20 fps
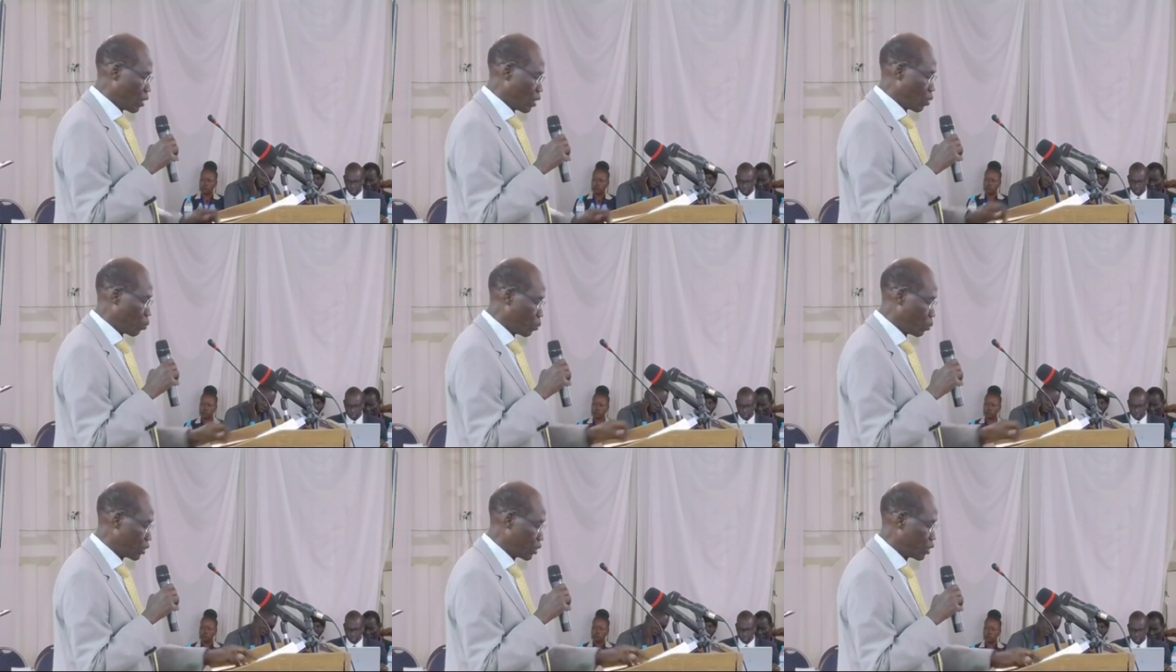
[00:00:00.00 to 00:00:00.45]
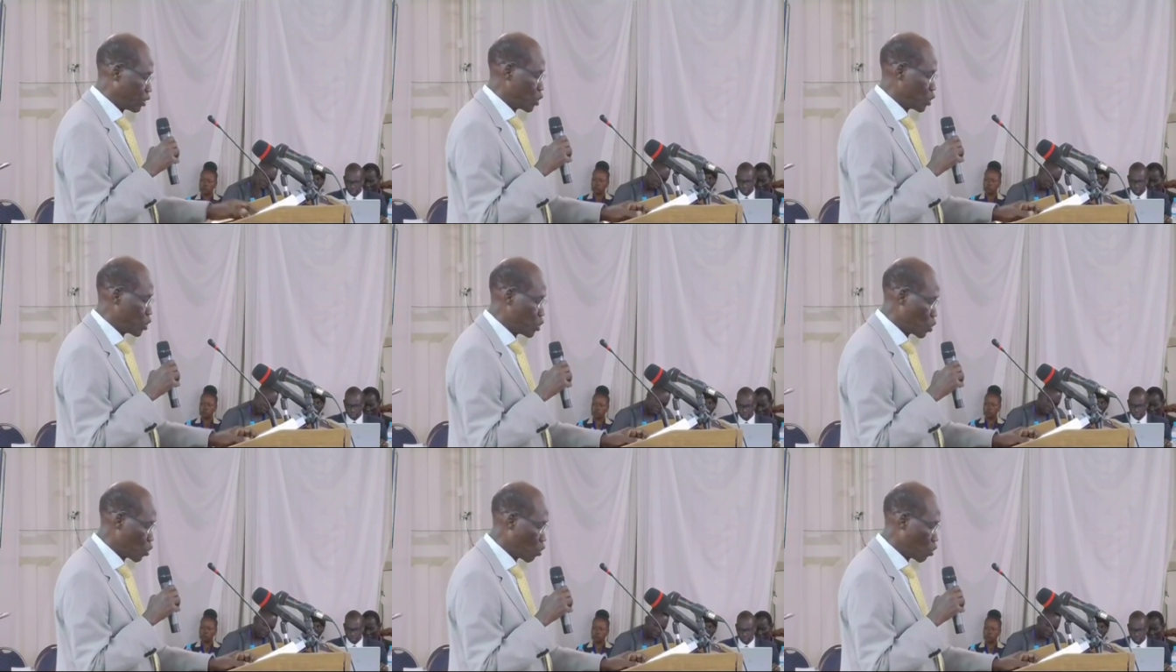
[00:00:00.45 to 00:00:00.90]
which
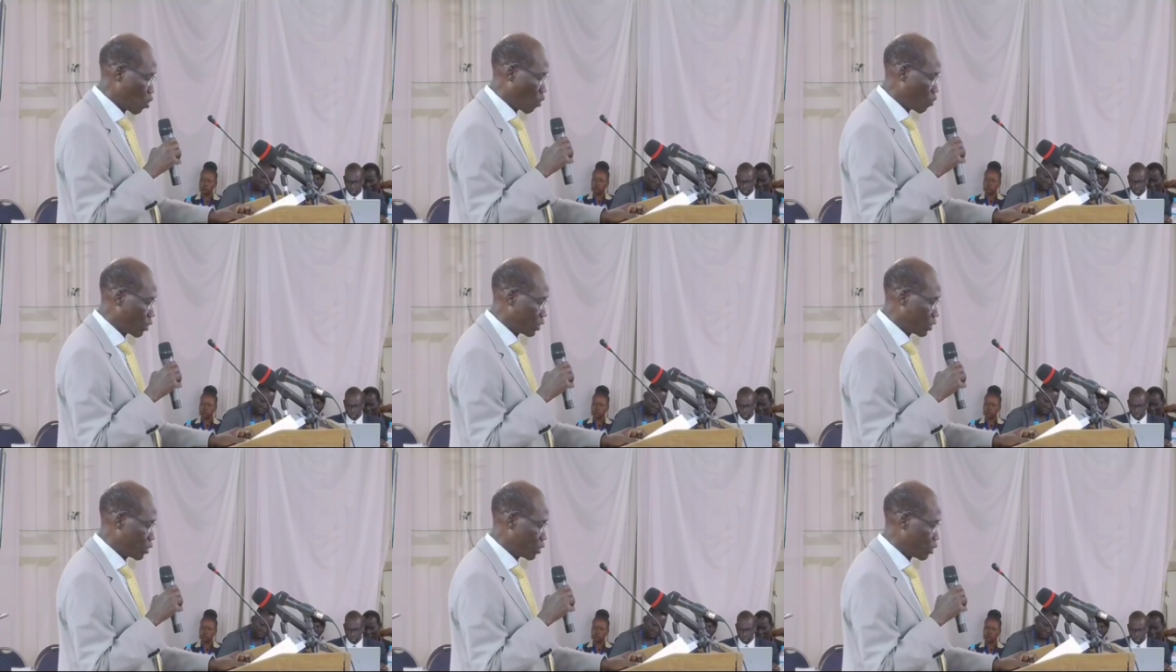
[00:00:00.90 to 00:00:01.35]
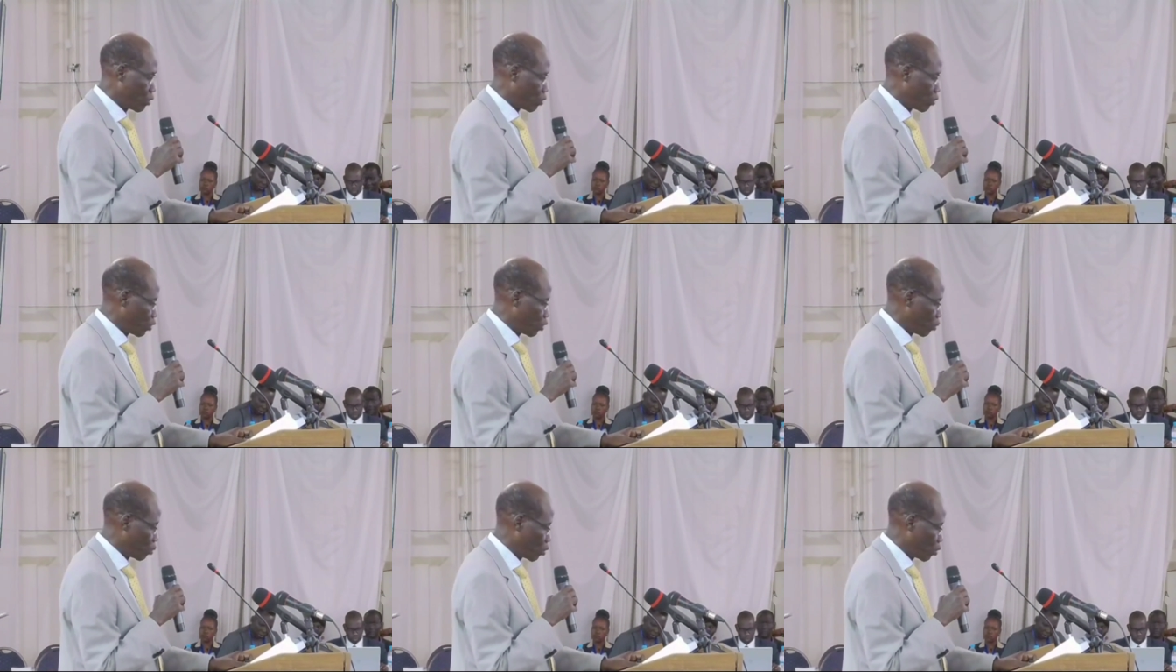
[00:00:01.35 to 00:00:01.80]
took over the
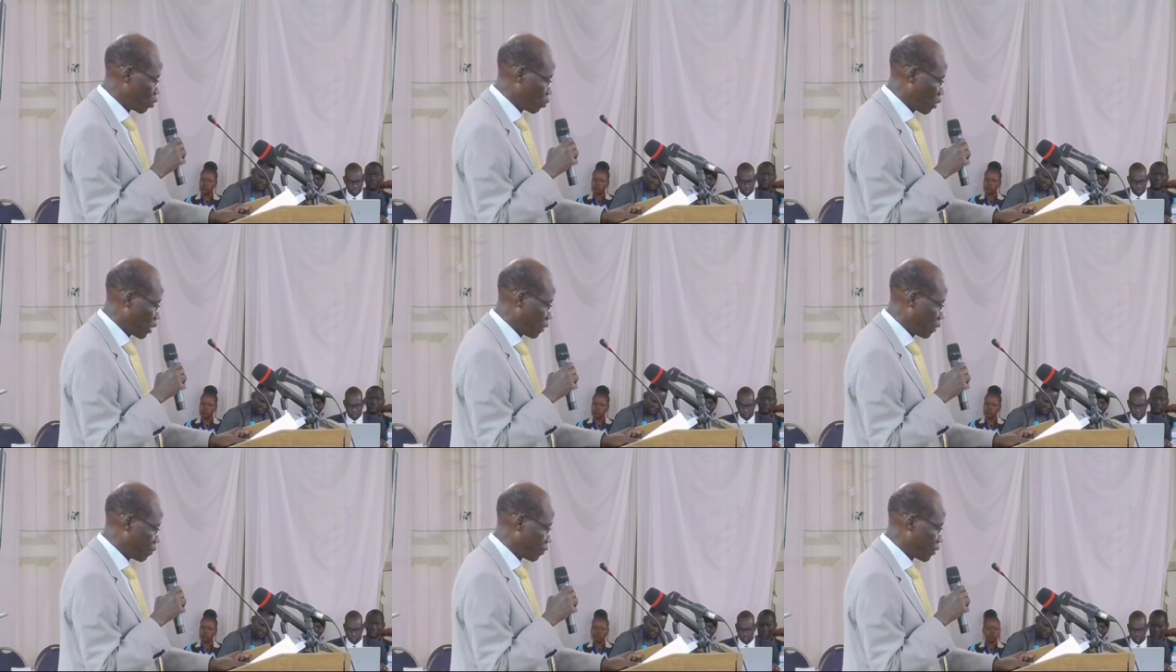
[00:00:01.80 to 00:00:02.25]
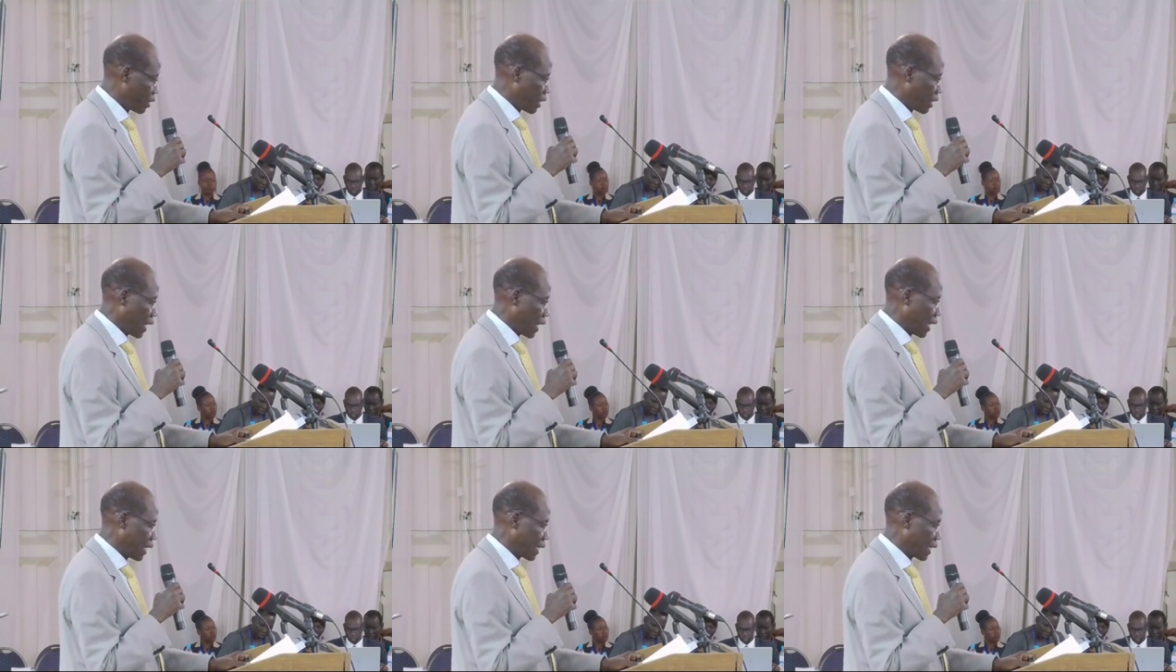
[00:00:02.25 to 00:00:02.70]
University of Juba
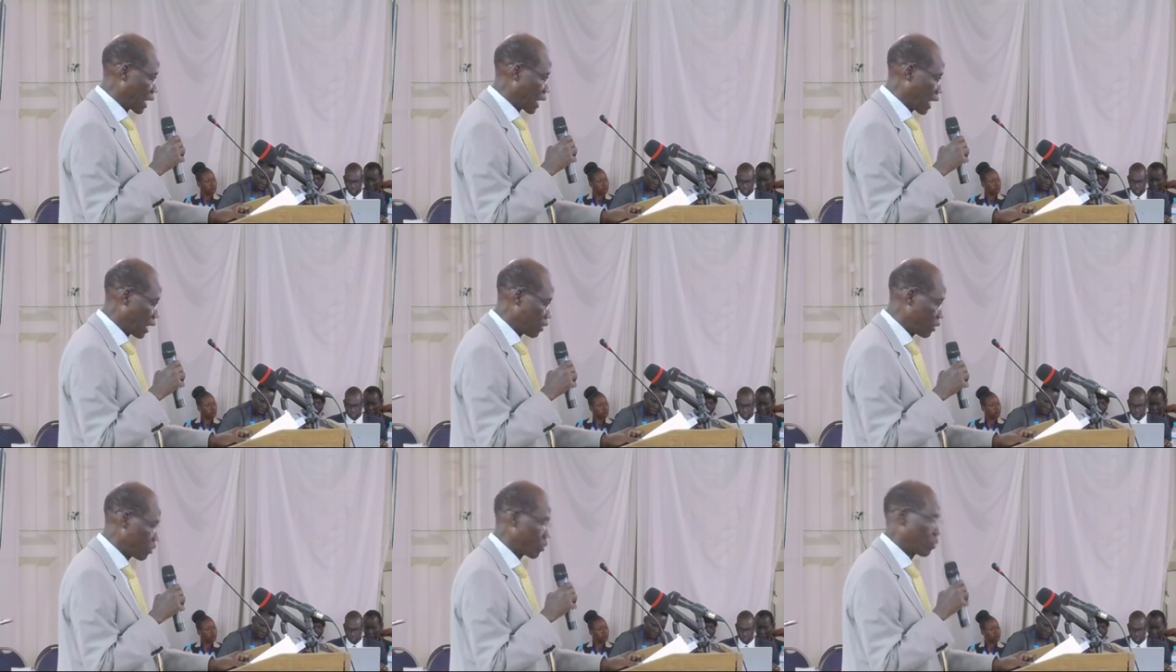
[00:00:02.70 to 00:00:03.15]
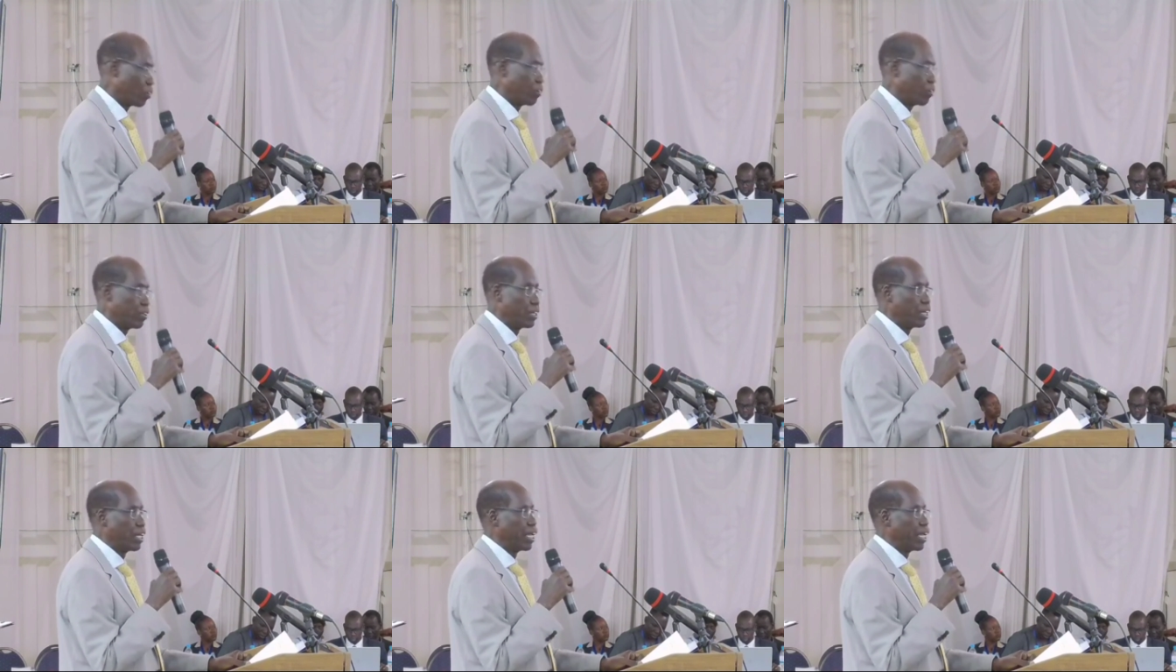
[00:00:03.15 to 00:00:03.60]
in Kadro,
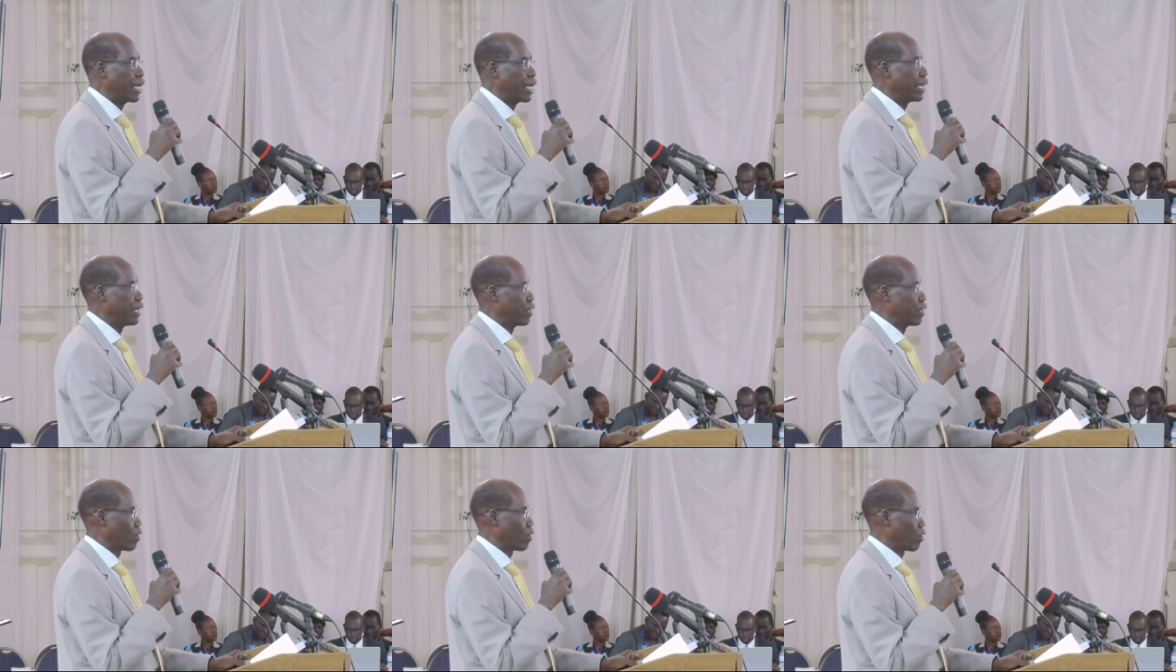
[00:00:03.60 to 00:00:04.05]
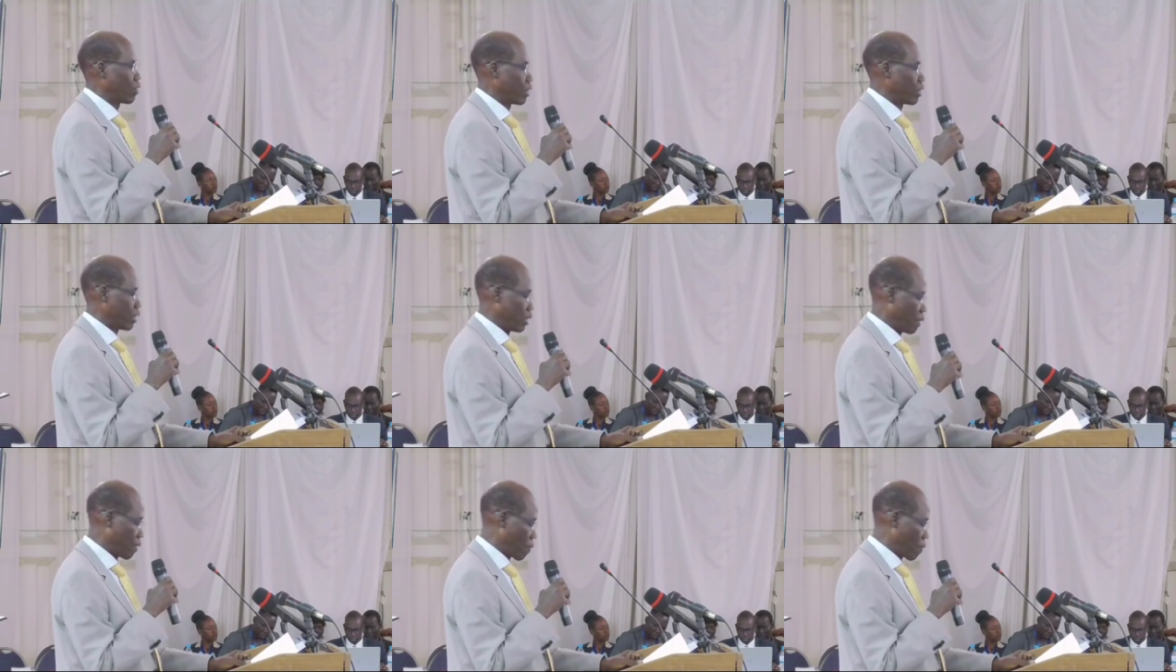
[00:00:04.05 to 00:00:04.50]
in
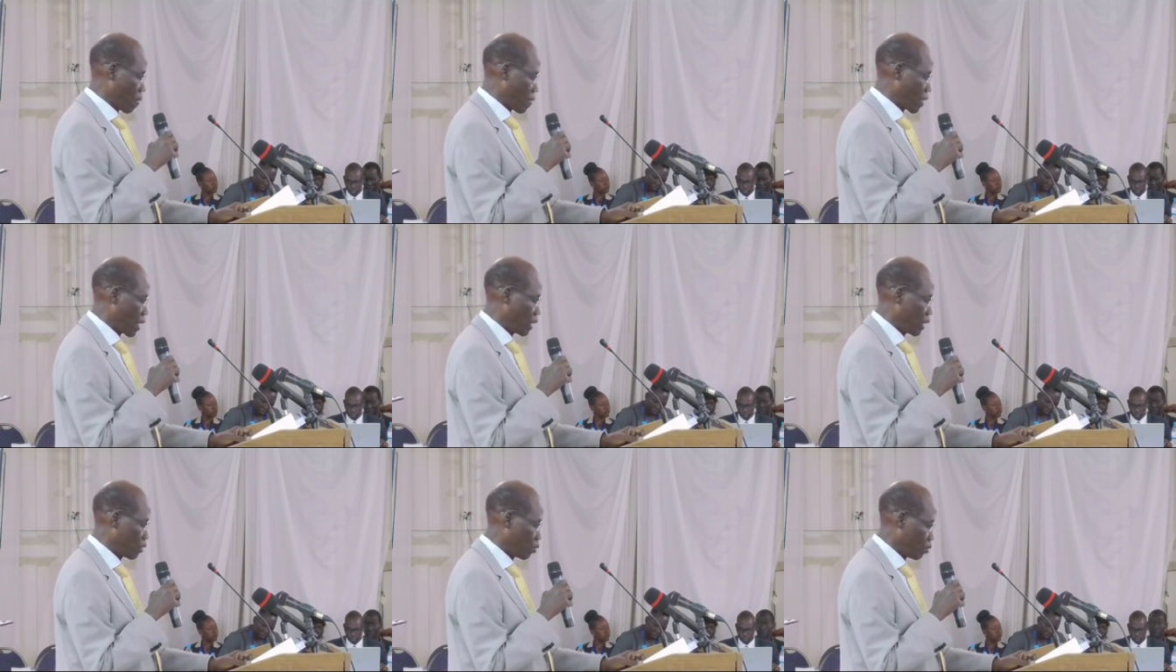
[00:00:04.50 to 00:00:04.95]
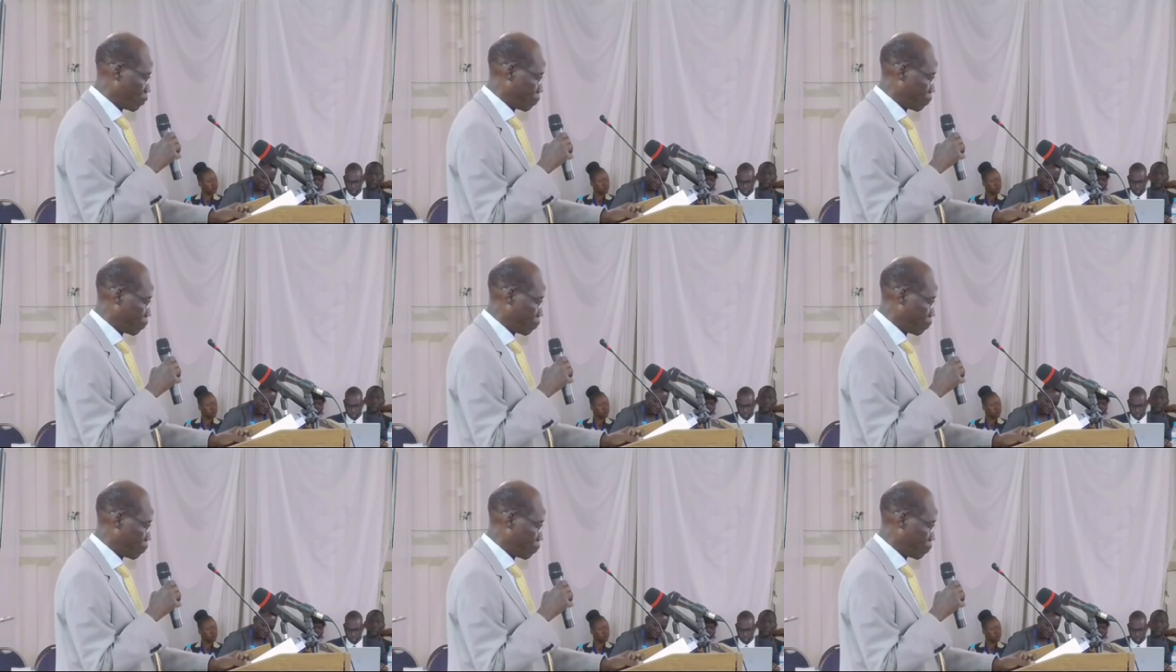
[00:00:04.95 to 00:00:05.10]
northern Khartoum.